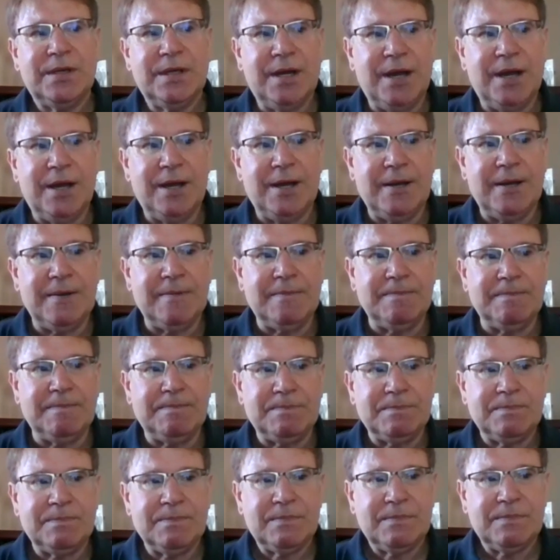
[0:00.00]

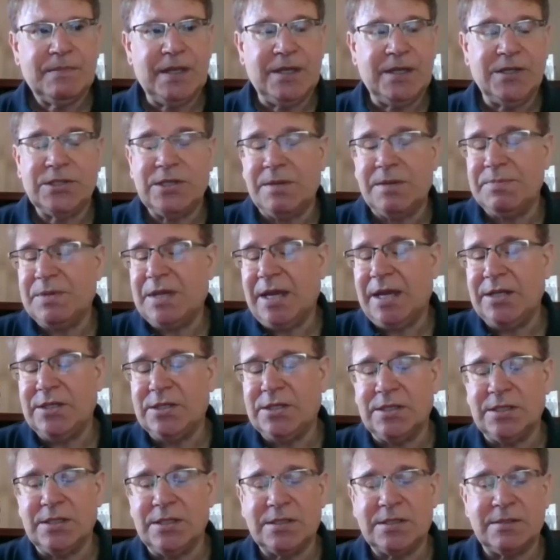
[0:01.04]
um, in some
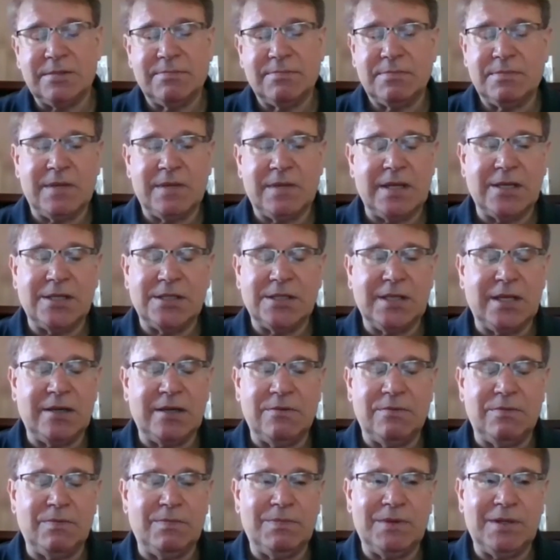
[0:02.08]
cases, like I said,
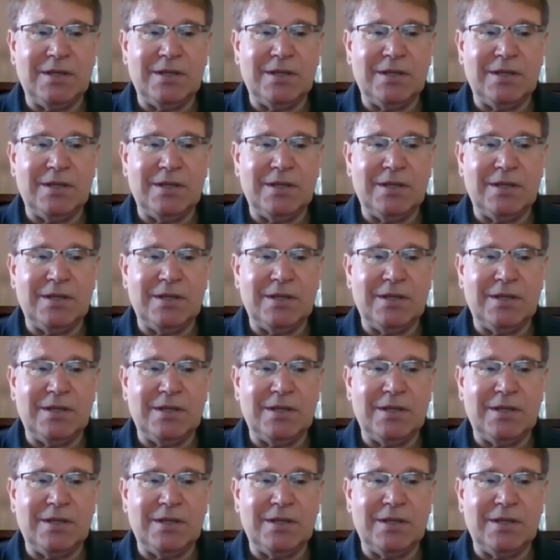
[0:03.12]
it,